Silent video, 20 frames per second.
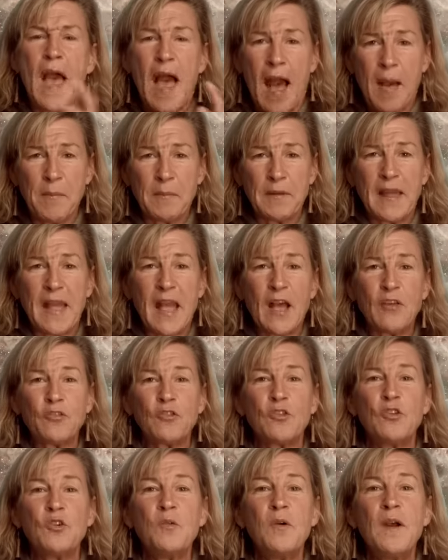I'm going to
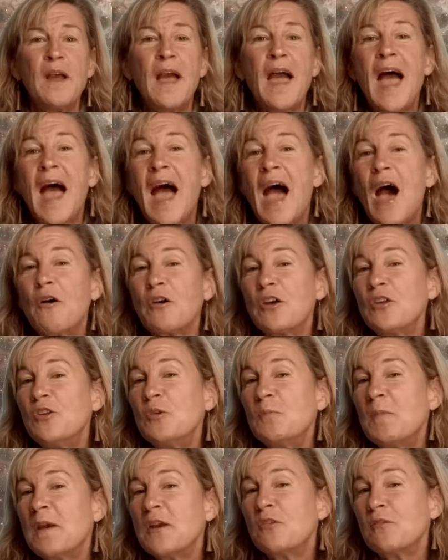ask you, how can
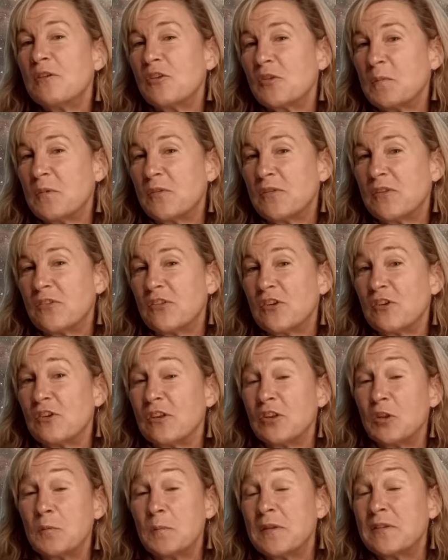you make Christmas this year a
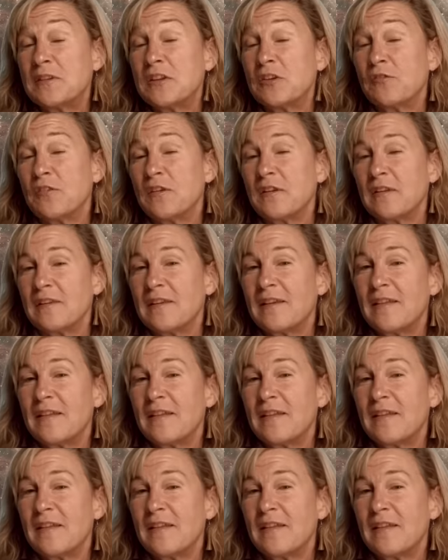little bit different?